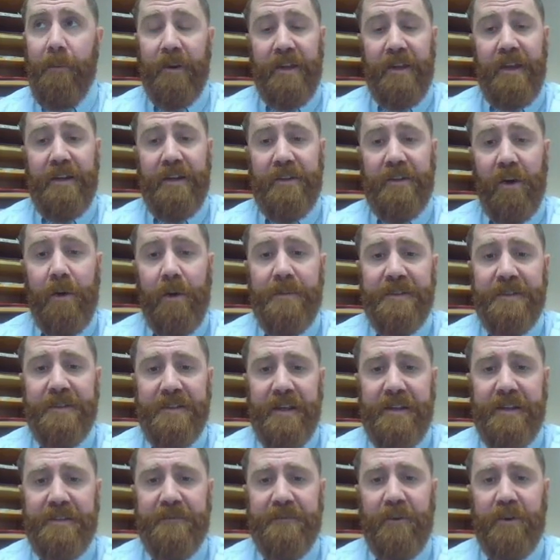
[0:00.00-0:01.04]
key terms
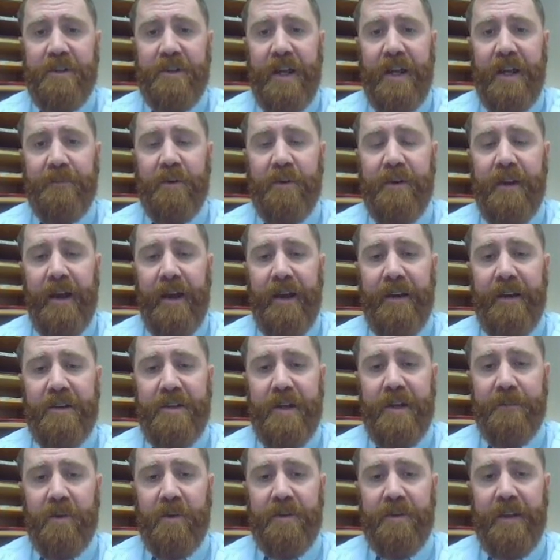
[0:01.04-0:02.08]
list for chapter 9 and
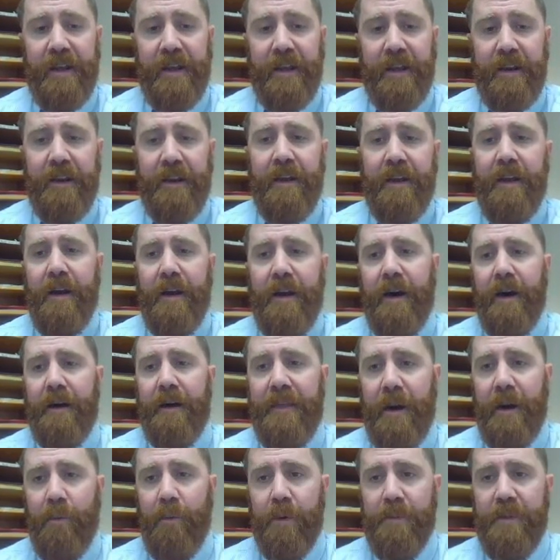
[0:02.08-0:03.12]
chapter 10
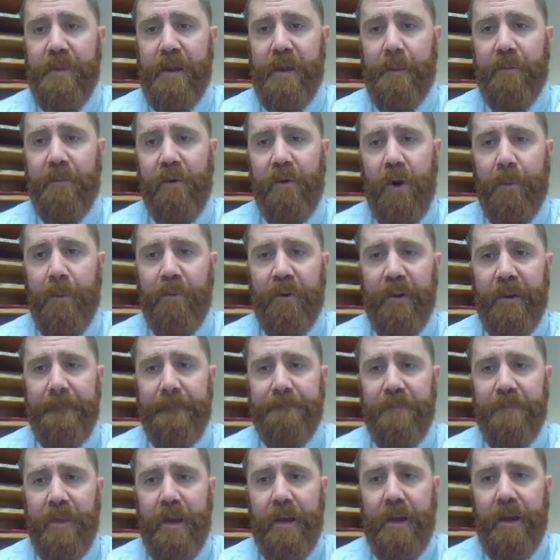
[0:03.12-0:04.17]
that would be appropriate.
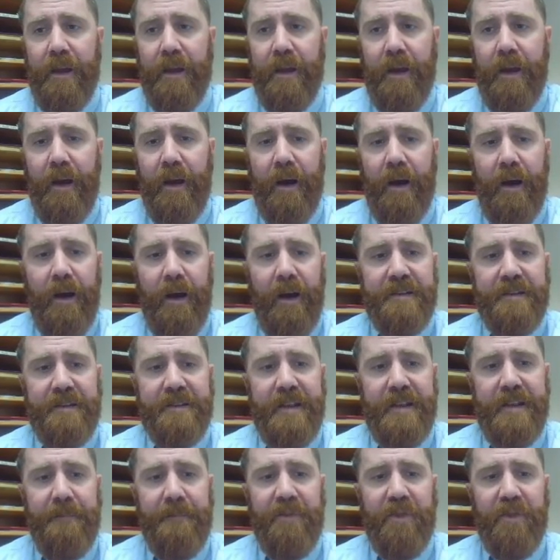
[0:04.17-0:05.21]

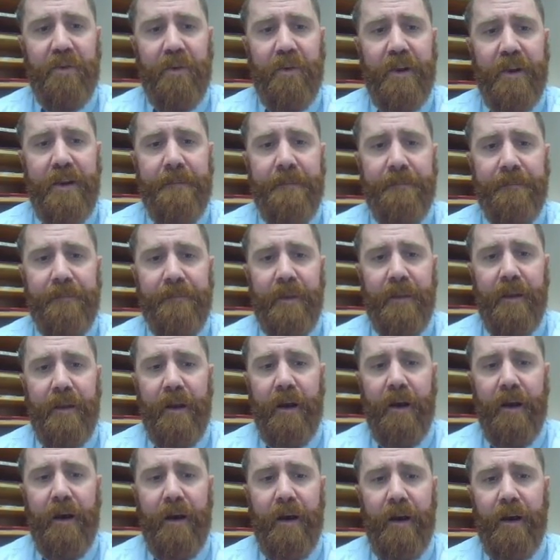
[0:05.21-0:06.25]
Step 3.
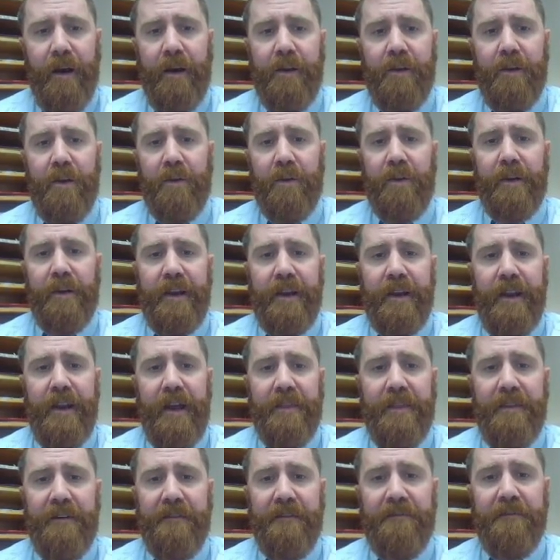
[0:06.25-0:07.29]
You're looking
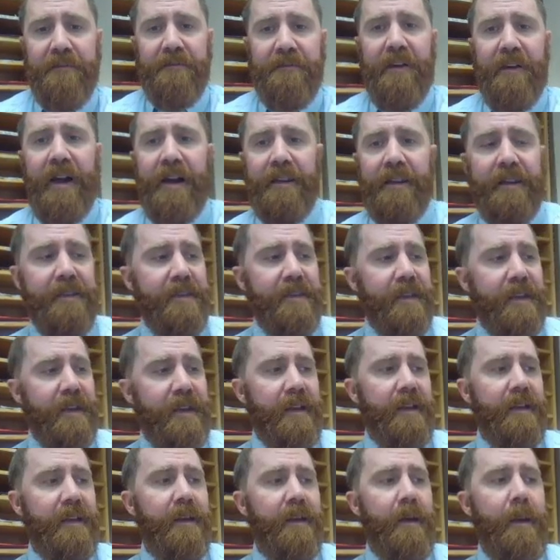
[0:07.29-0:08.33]
at finally
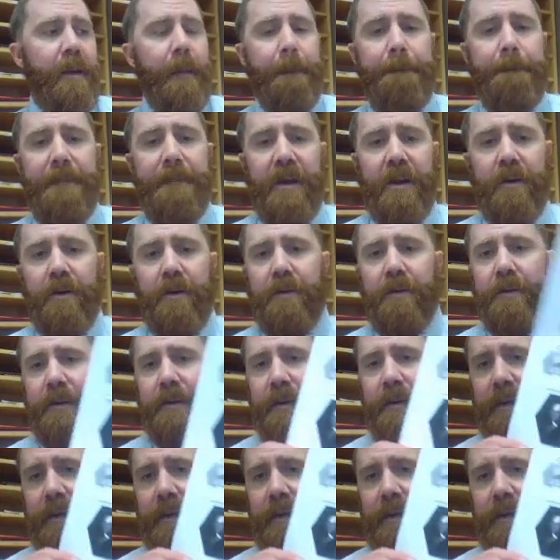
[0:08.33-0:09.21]
the middle